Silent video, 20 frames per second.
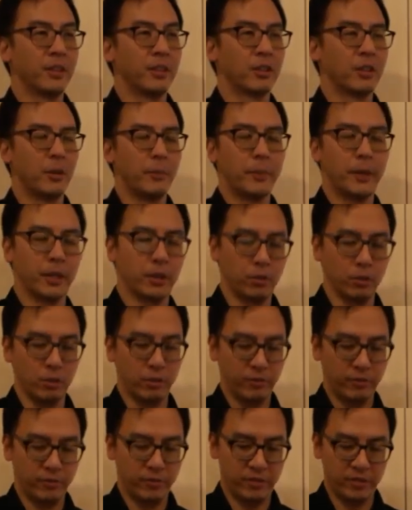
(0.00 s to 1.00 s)
compared to
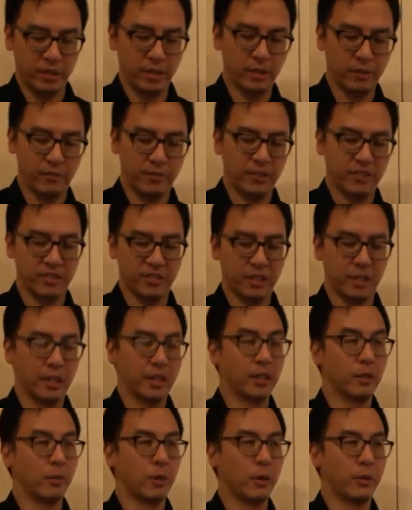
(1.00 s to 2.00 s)
seeing
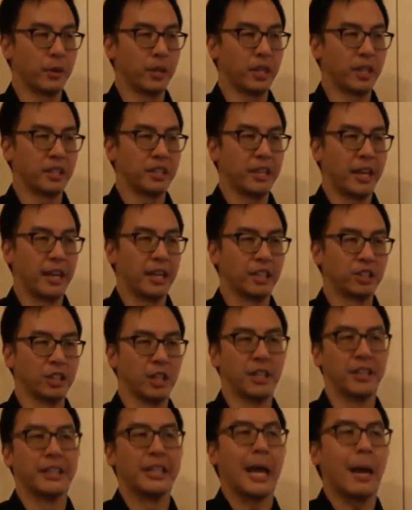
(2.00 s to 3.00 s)
physically, where we can gauge
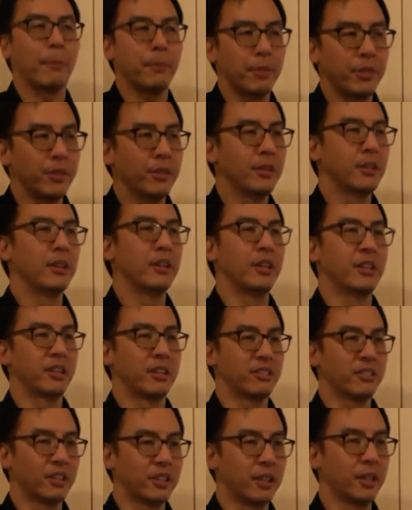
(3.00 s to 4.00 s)
depth and
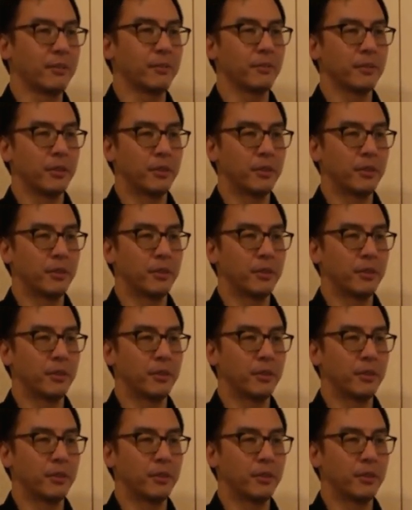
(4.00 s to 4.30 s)
things like that.